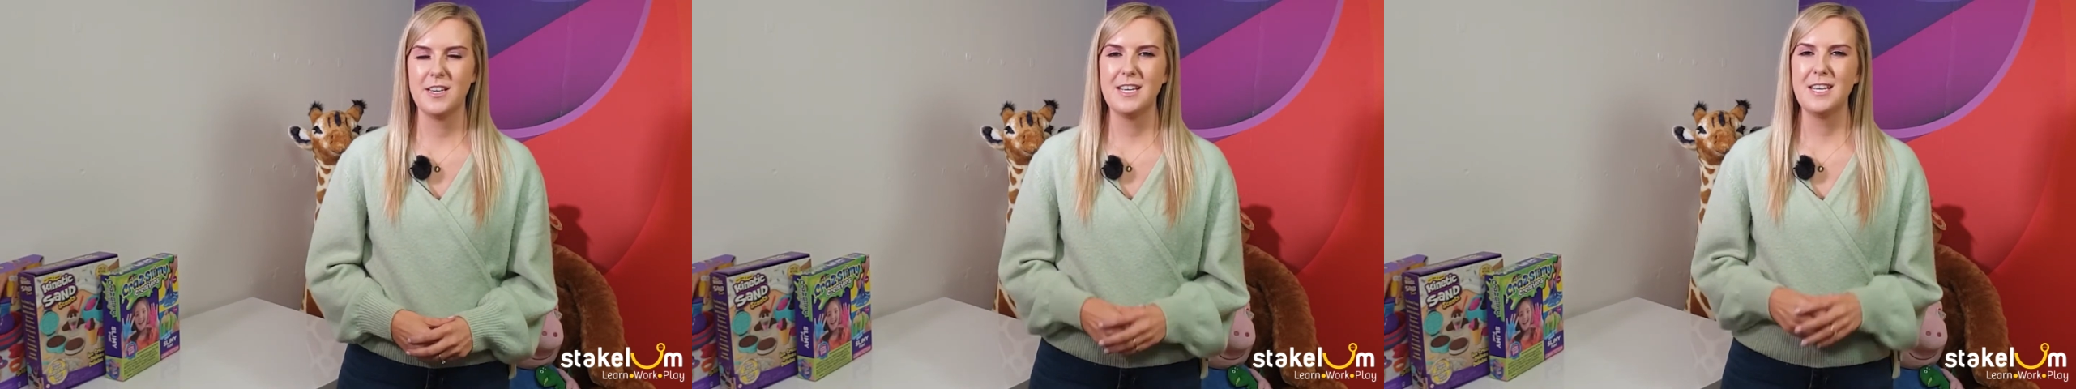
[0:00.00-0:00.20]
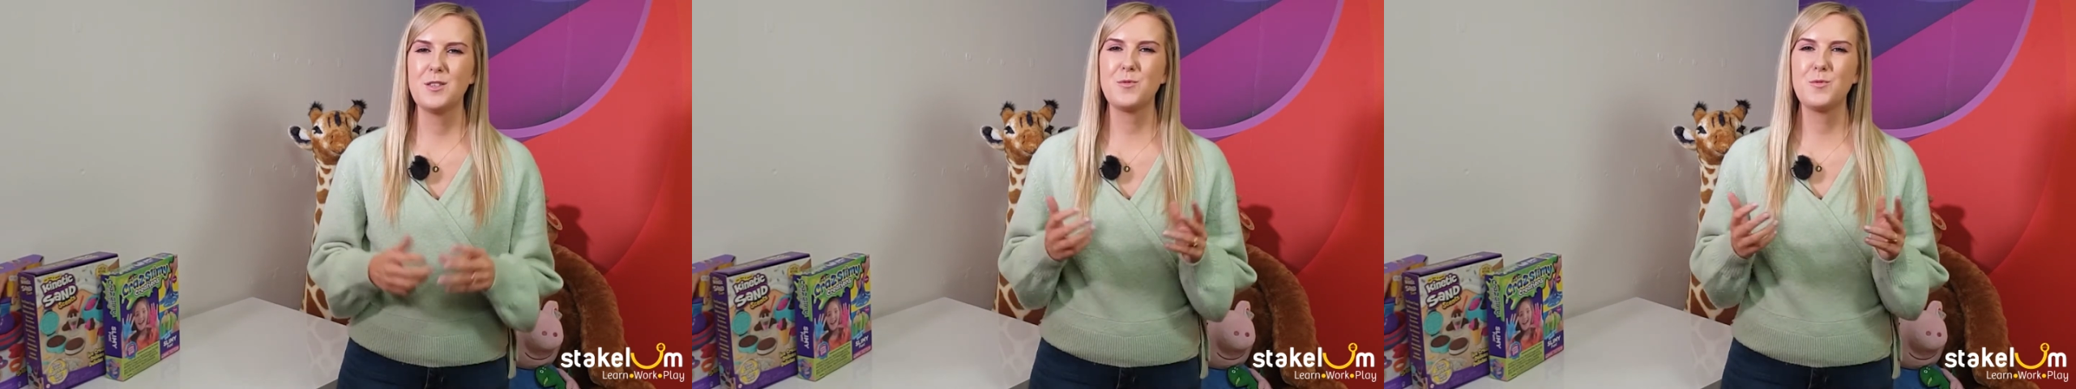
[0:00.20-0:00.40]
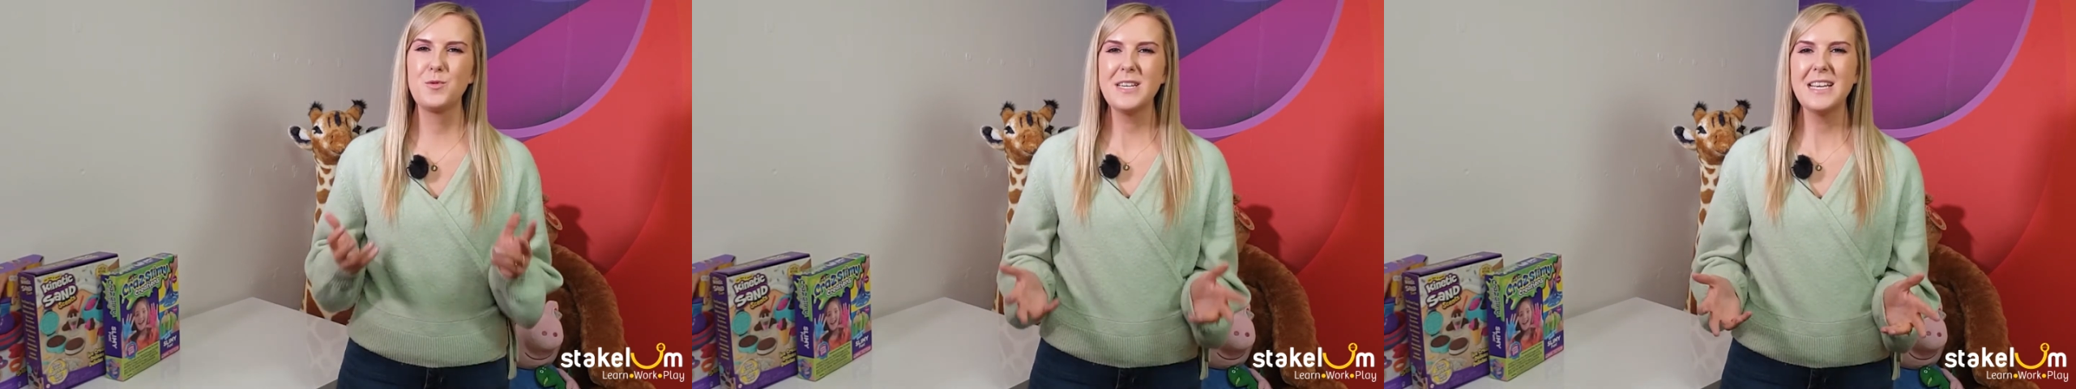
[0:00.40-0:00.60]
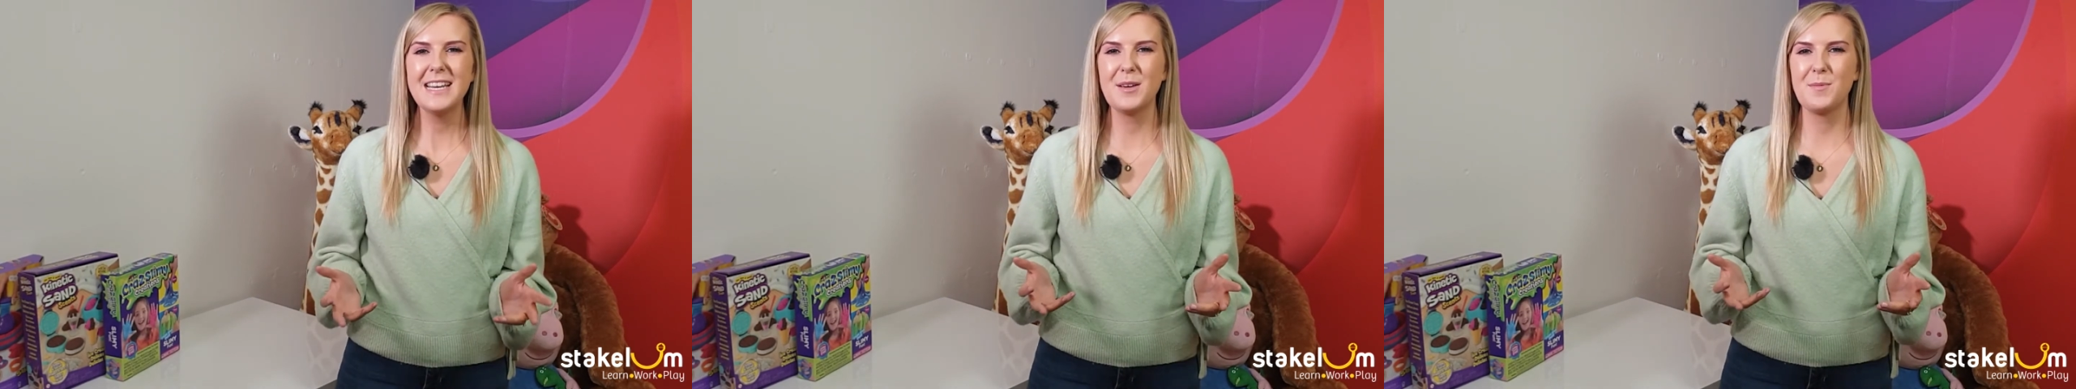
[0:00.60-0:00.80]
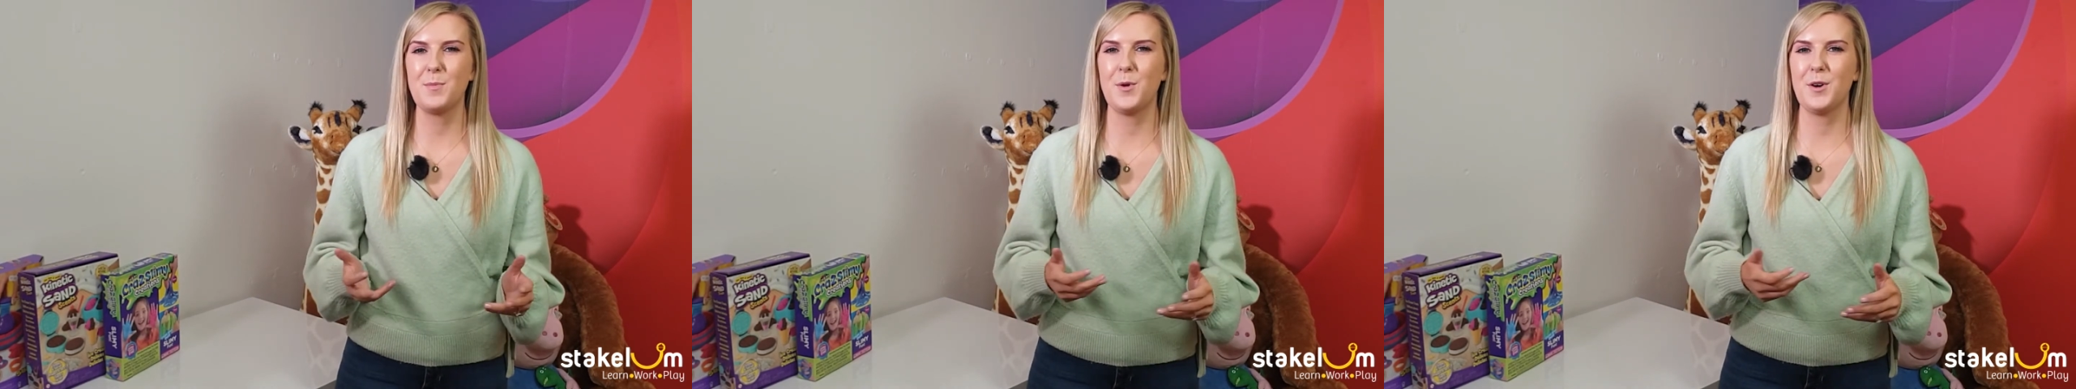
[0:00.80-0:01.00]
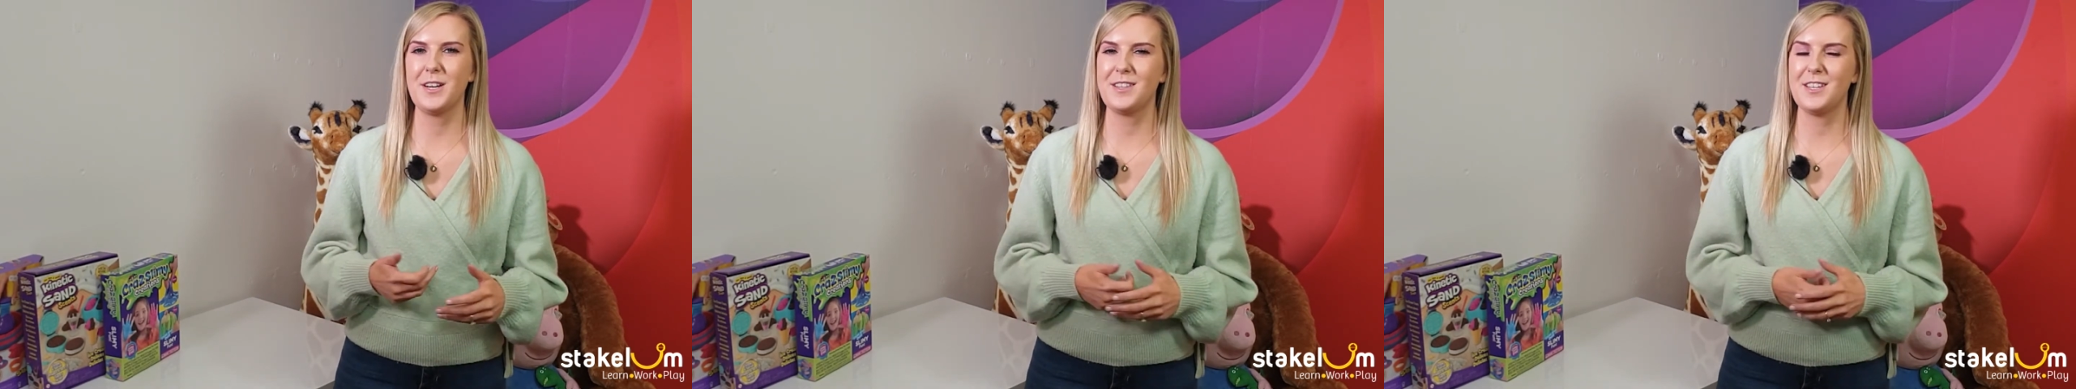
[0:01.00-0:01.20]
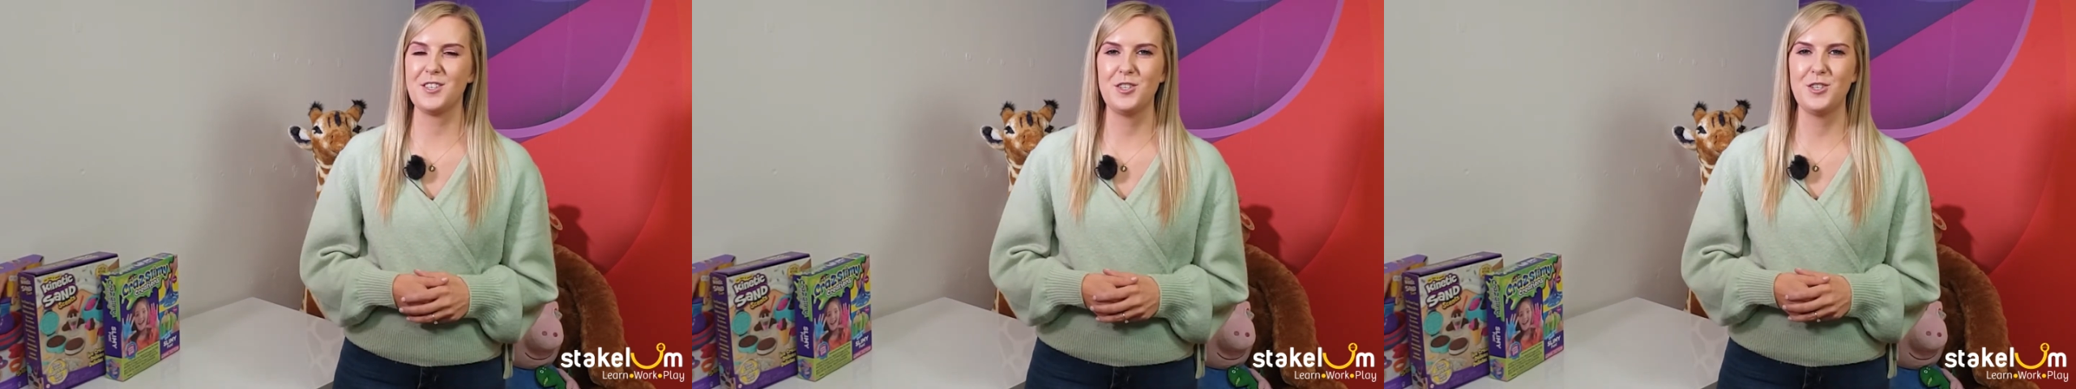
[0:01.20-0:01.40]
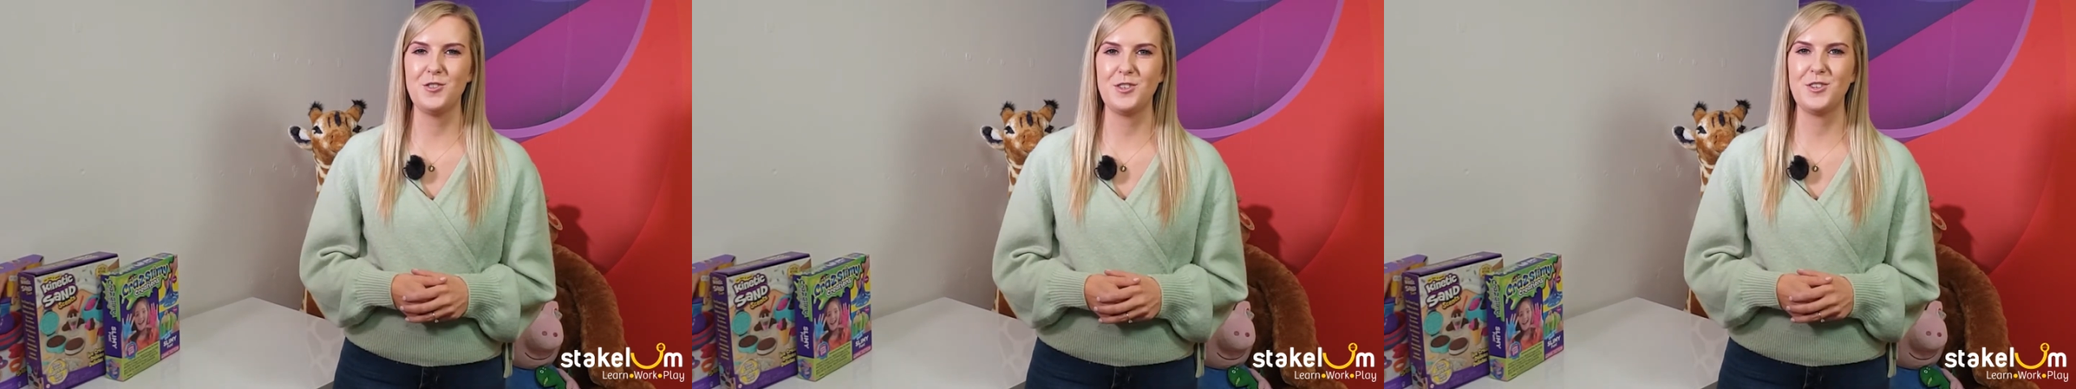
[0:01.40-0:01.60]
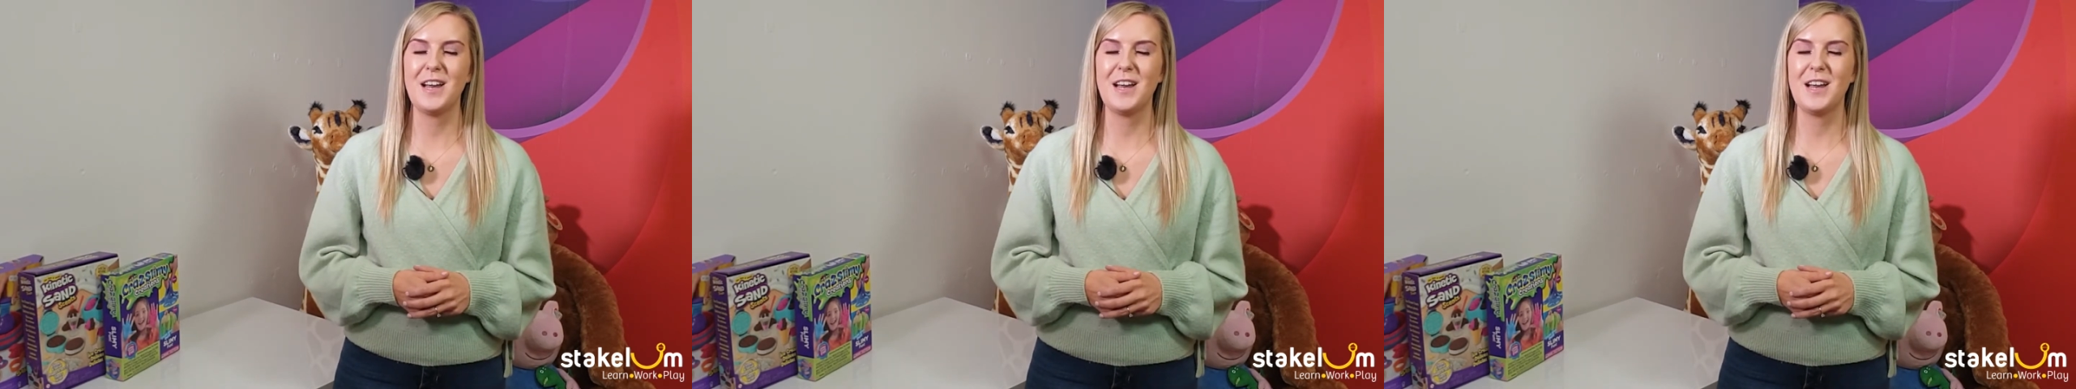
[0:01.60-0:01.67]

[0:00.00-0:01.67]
It's really important that children